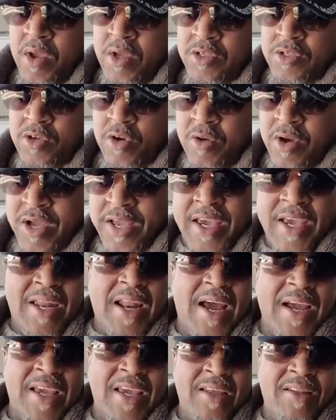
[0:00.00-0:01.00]
So again,
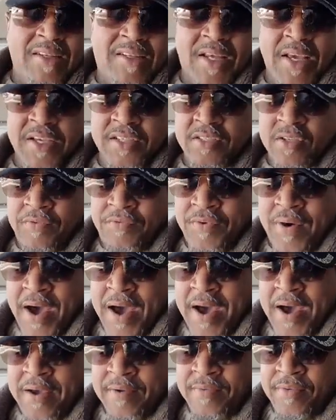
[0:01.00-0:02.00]
I get a taste of
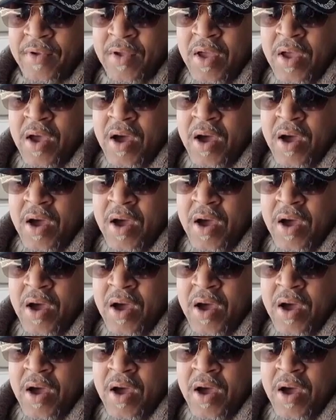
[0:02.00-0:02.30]
5.